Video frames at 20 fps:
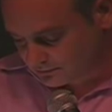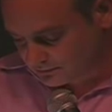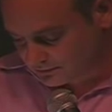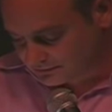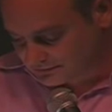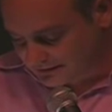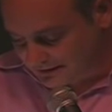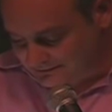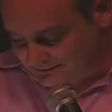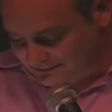It
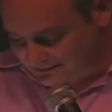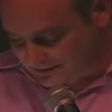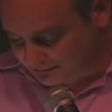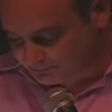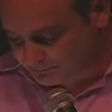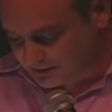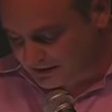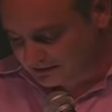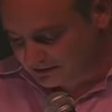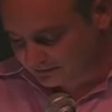tasted
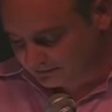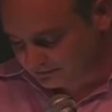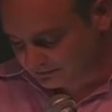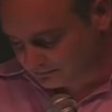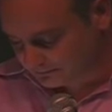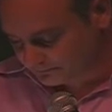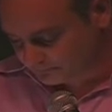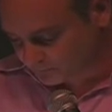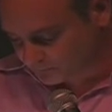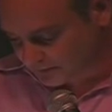like pennies,
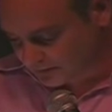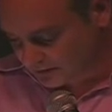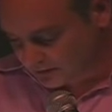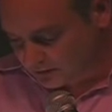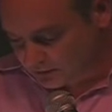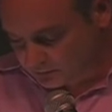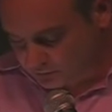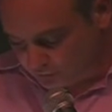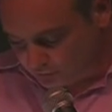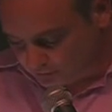
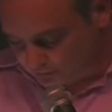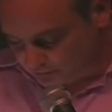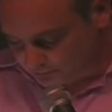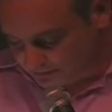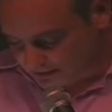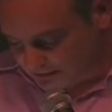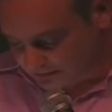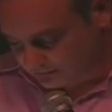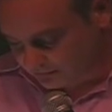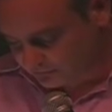dirty
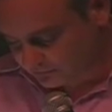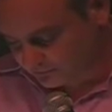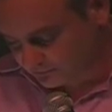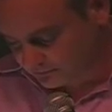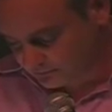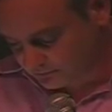pennies,